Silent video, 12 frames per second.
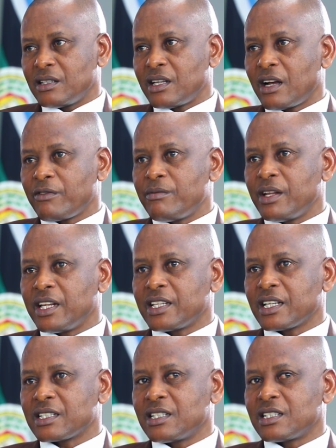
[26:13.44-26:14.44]
They have many
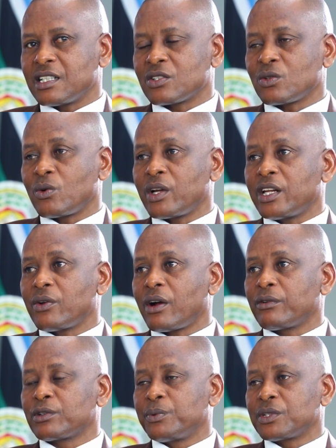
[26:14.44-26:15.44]
justices. So when you
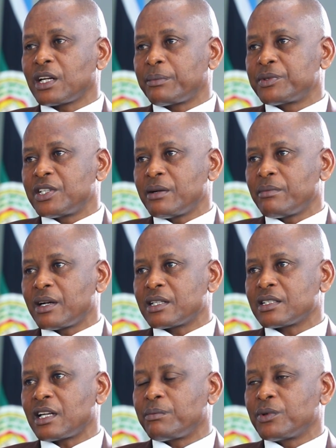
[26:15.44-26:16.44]
have to put up
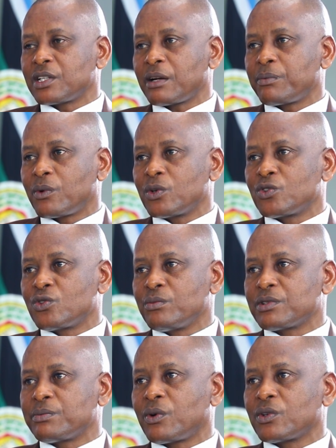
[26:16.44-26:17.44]
chambers and put up
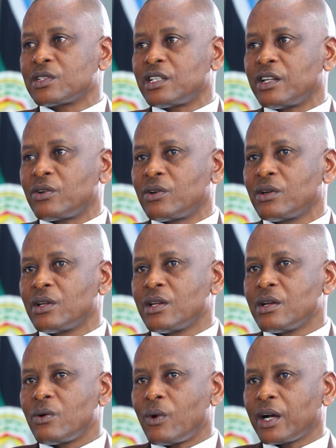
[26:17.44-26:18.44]
courtrooms because they
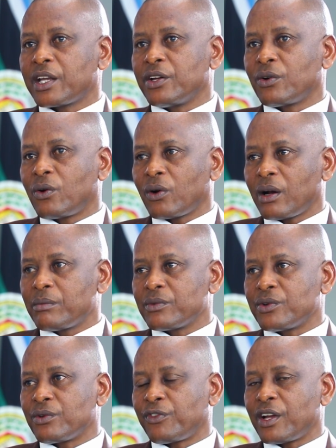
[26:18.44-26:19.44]
work in quorum,
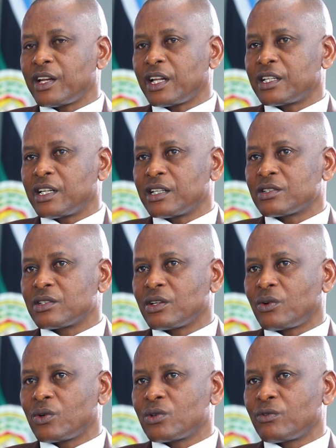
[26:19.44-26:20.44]
you will find that a
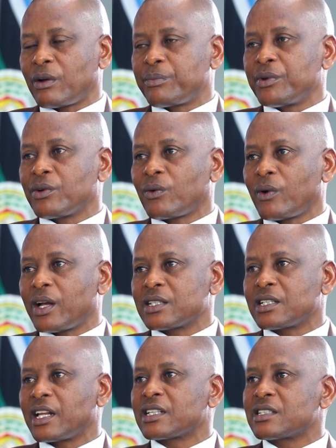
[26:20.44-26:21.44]
Court of Appeal
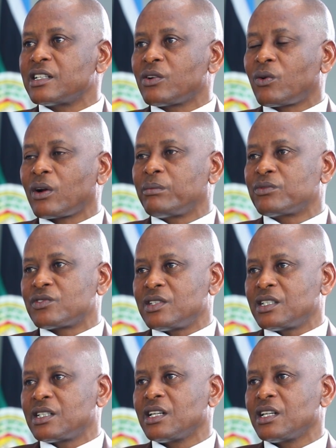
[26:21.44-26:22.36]
requires like three quorum to sit.